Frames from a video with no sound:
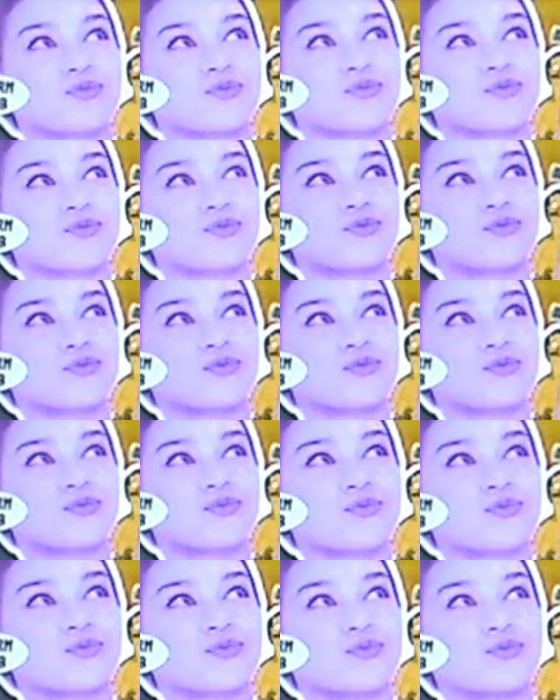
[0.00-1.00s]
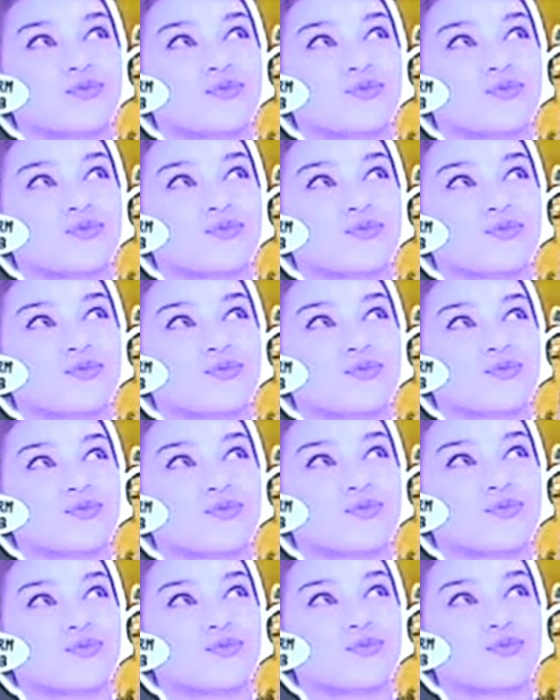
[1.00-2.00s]

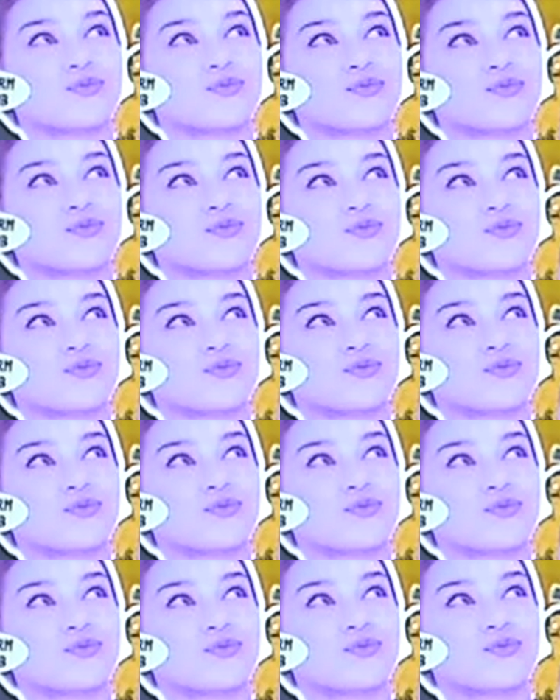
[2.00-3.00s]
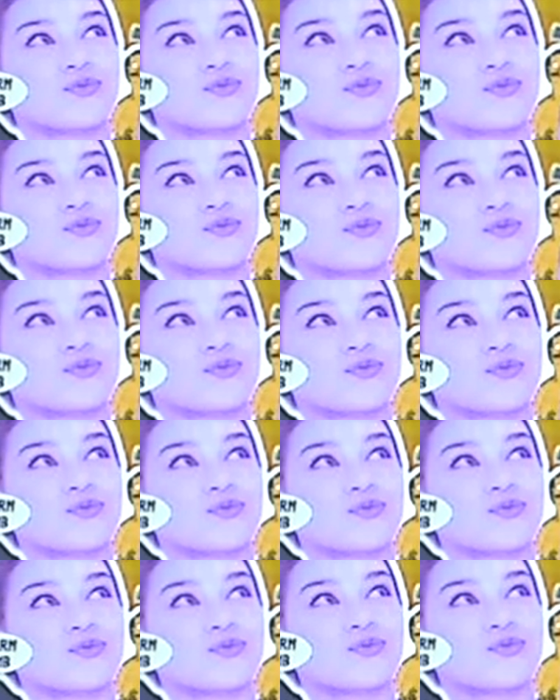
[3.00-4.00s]

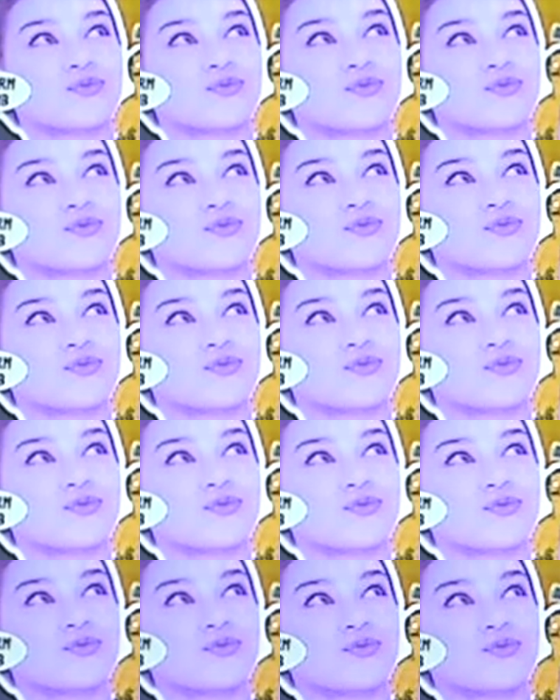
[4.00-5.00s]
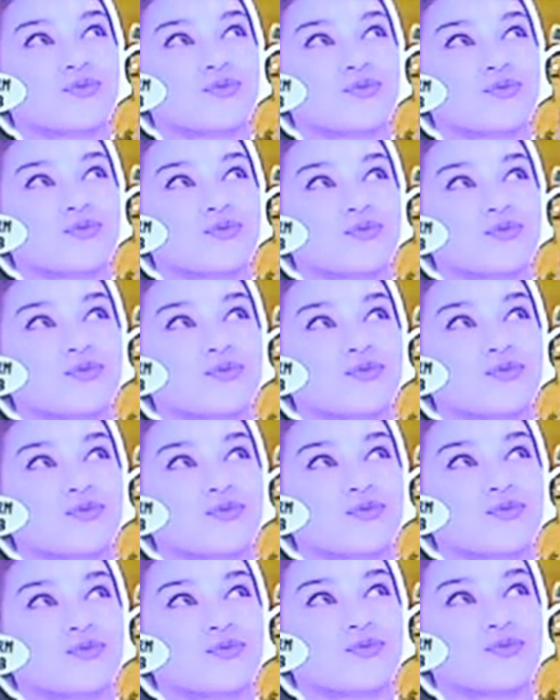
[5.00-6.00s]

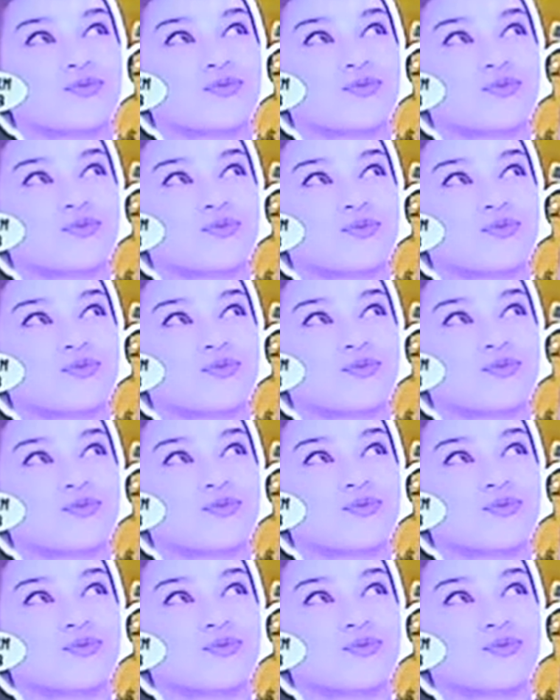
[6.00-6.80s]
This person isn't speaking.